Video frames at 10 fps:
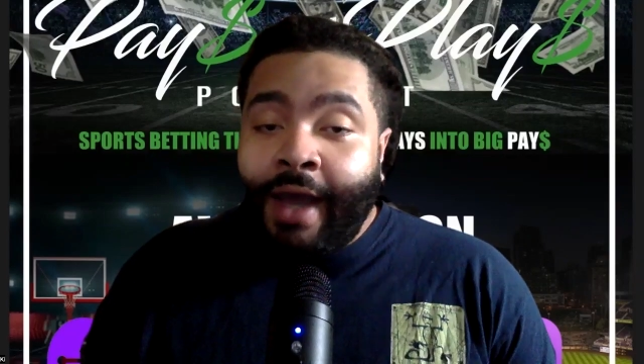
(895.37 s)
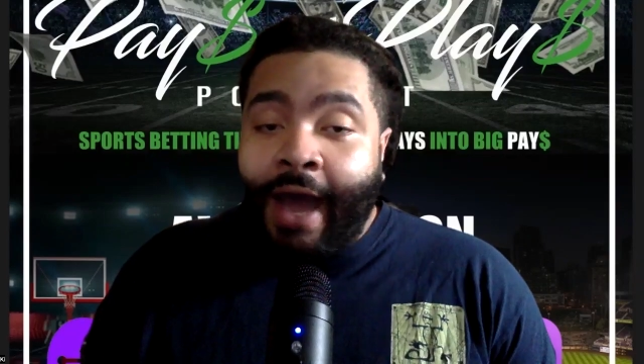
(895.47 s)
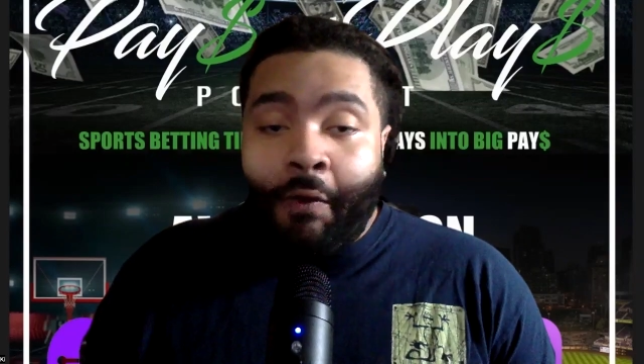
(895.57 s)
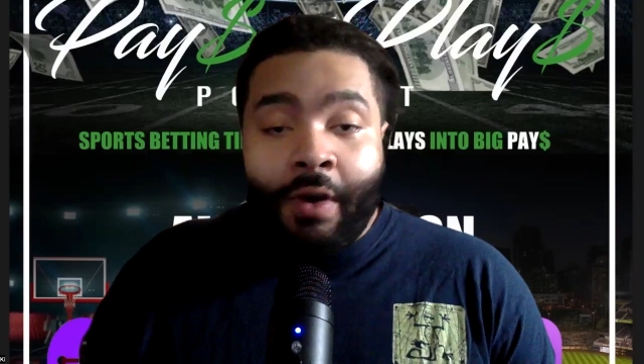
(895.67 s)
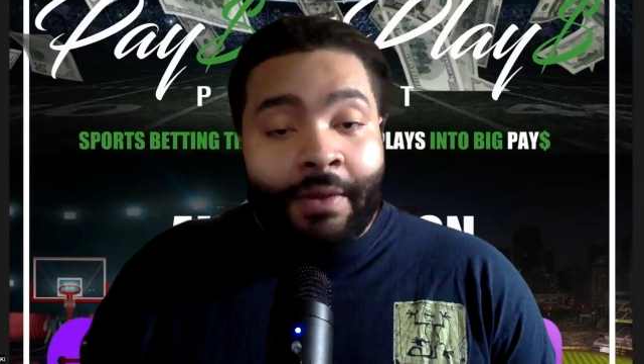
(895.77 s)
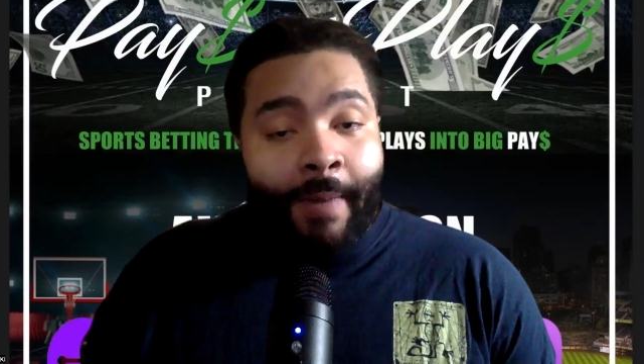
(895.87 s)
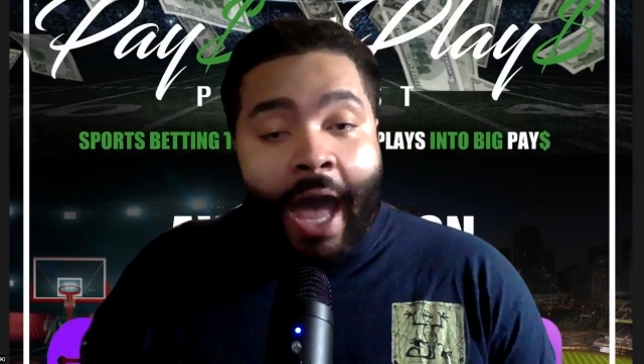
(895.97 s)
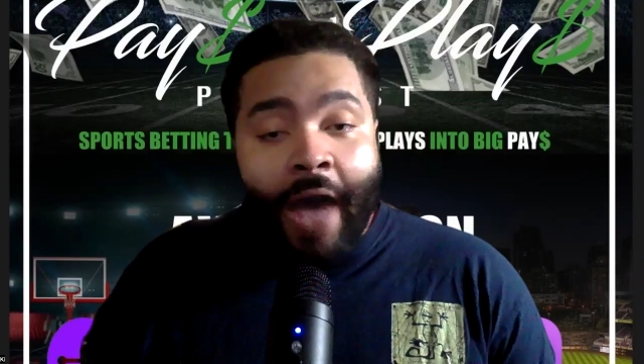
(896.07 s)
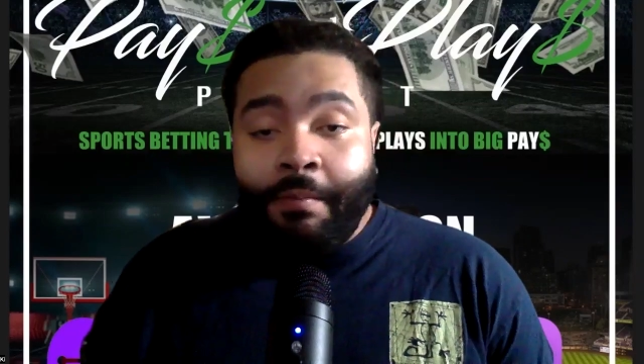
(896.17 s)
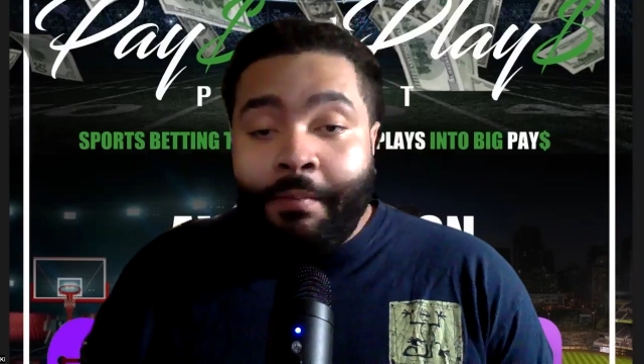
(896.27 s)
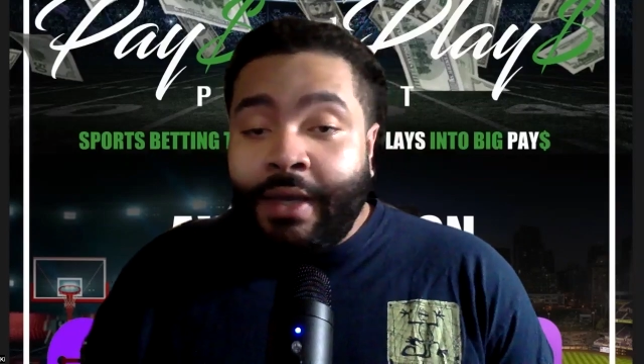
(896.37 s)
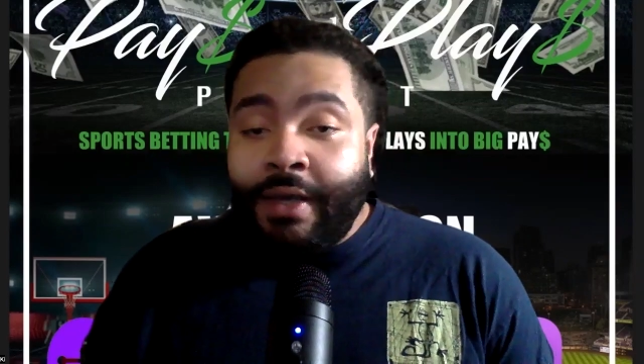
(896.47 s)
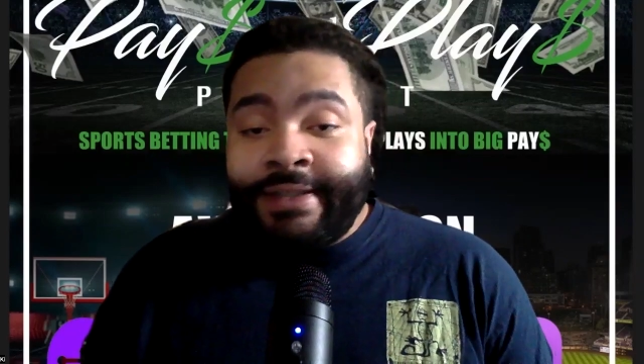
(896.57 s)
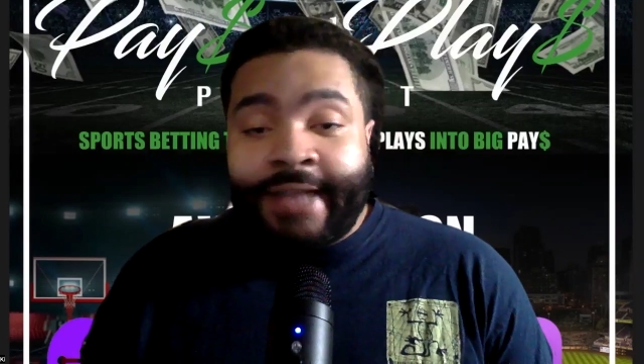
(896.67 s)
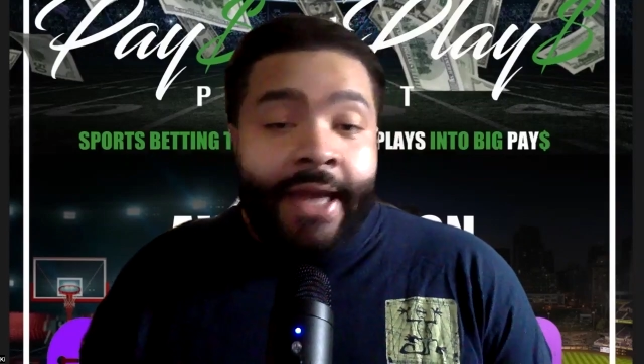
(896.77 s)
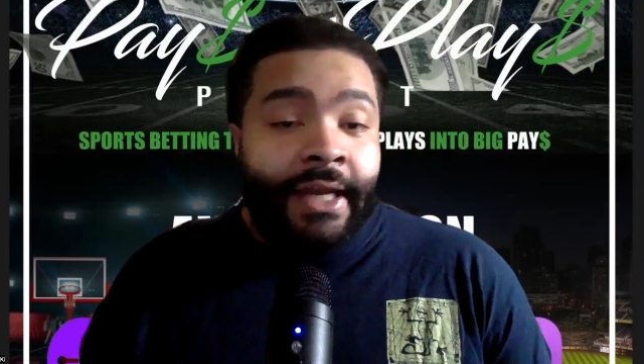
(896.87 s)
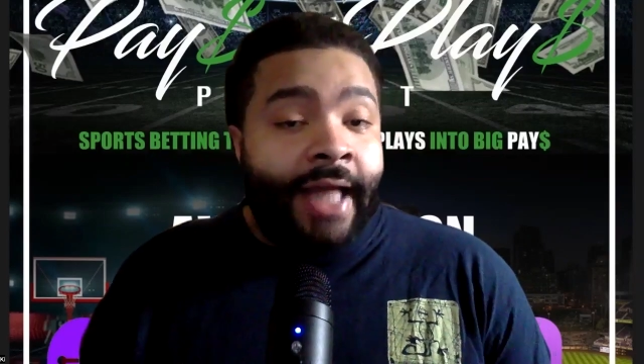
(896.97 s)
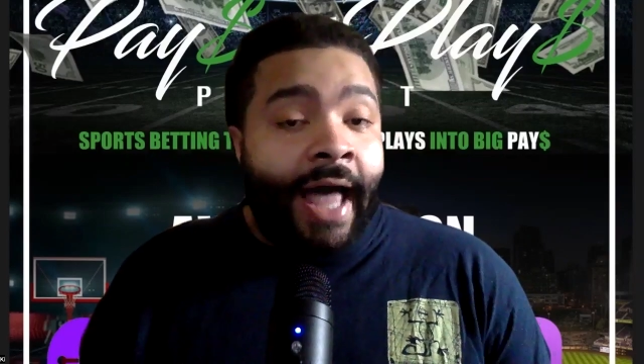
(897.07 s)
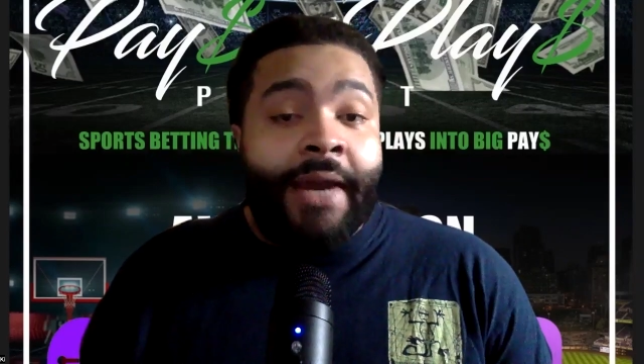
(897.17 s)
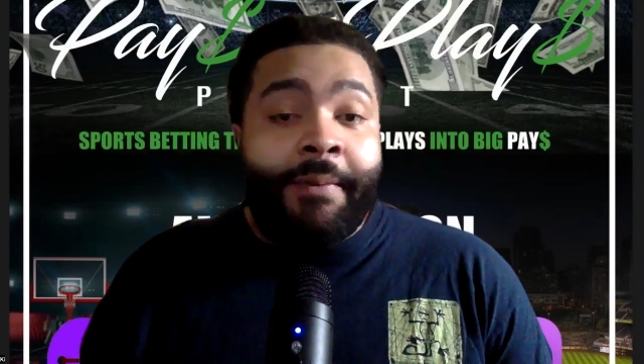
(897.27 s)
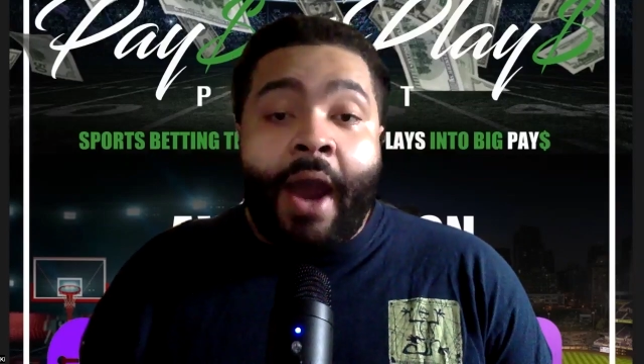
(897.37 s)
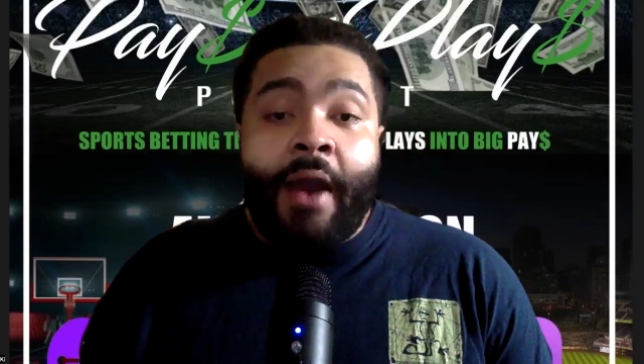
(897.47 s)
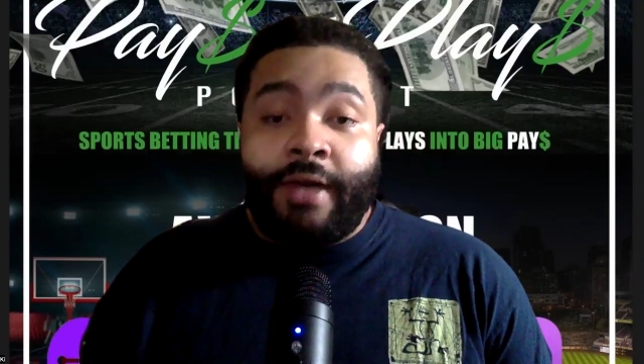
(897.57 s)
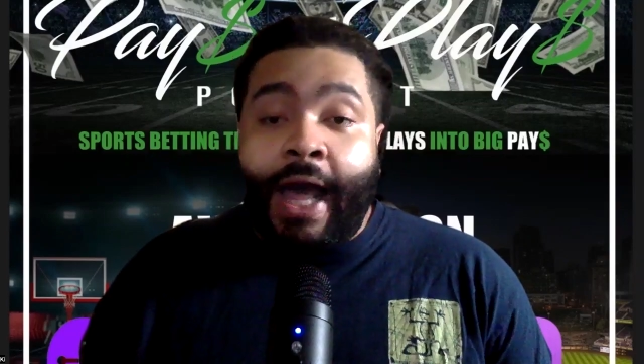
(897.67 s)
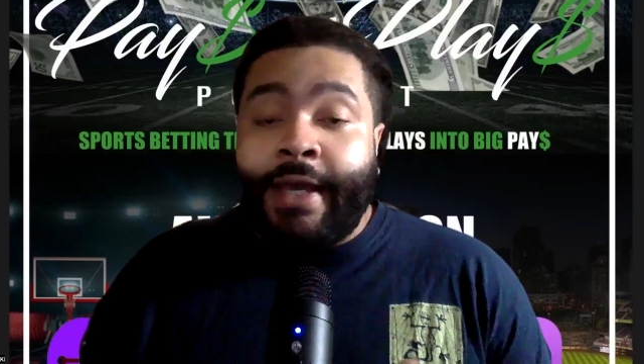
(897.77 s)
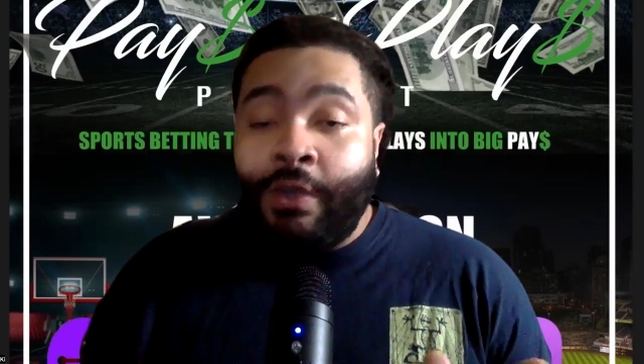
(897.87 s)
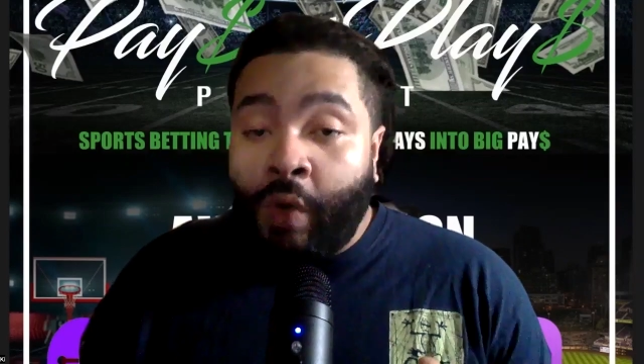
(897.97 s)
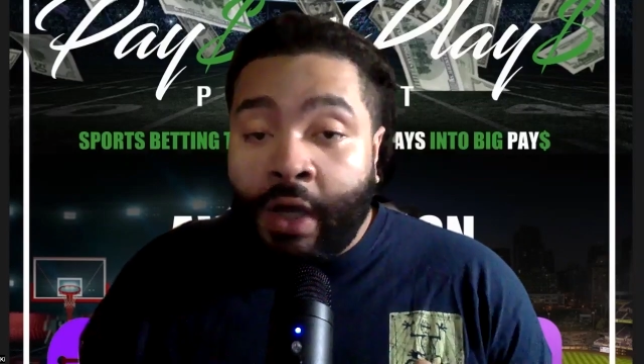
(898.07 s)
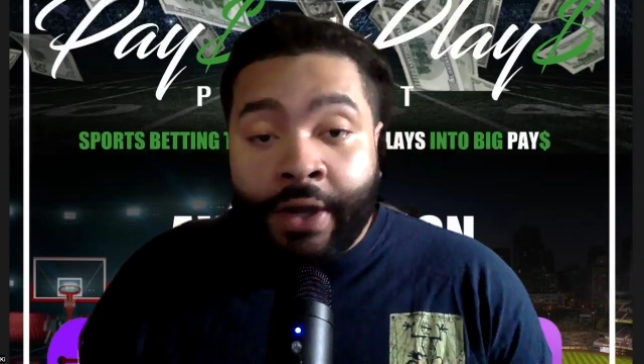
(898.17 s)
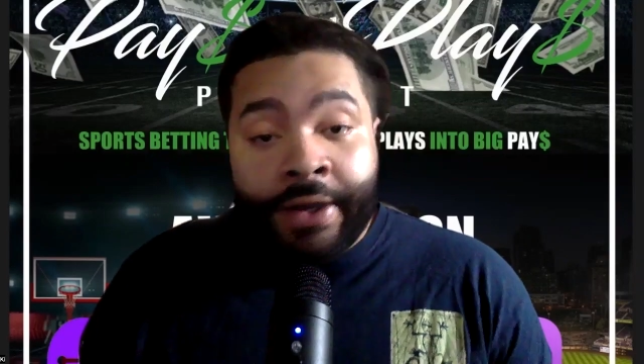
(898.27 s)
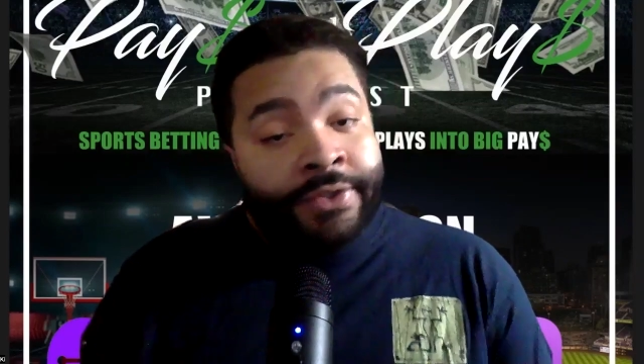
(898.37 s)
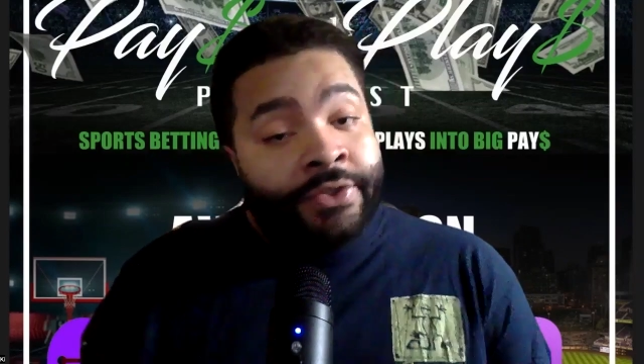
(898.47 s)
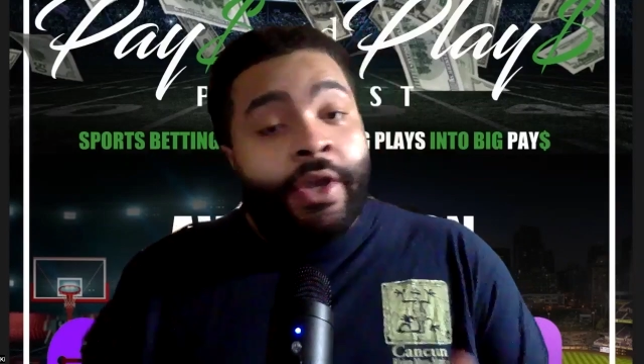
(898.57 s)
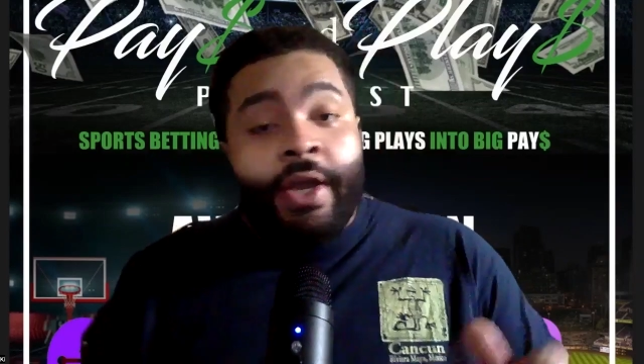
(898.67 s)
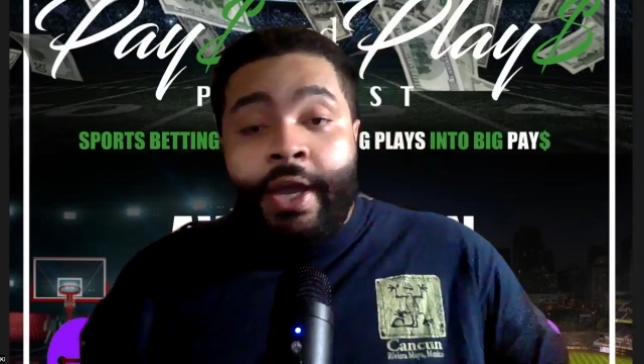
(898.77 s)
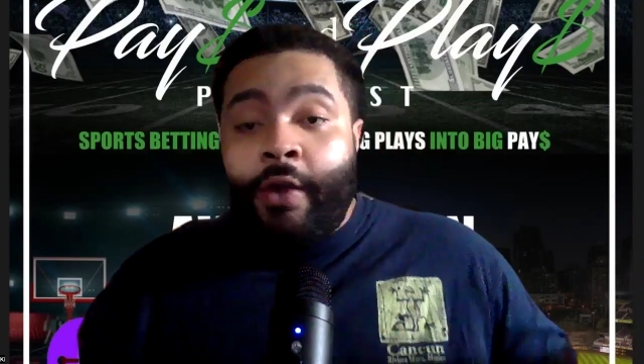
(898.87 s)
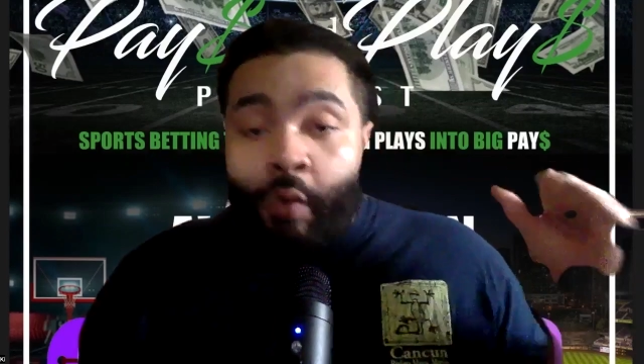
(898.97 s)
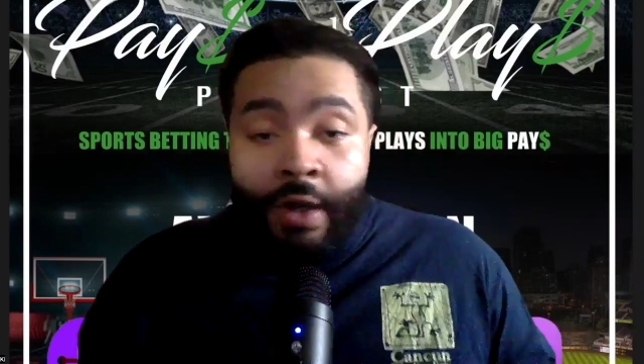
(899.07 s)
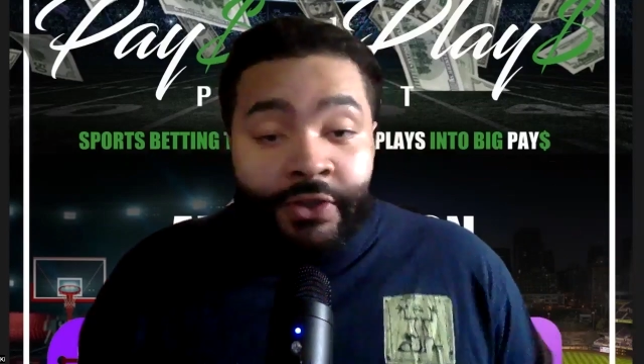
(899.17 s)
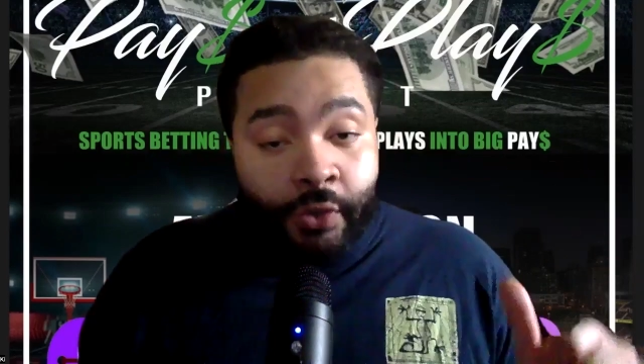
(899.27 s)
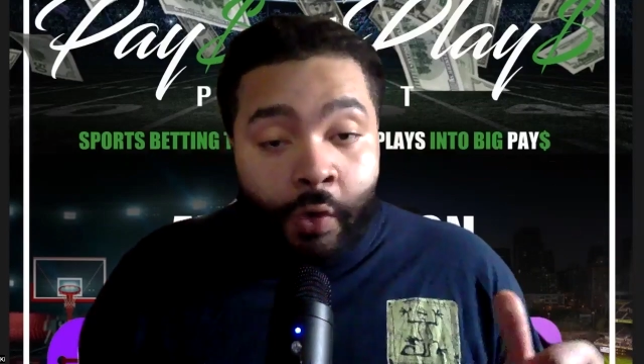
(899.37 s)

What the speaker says: I'd rather have him be a standing linebacker like he was and rush the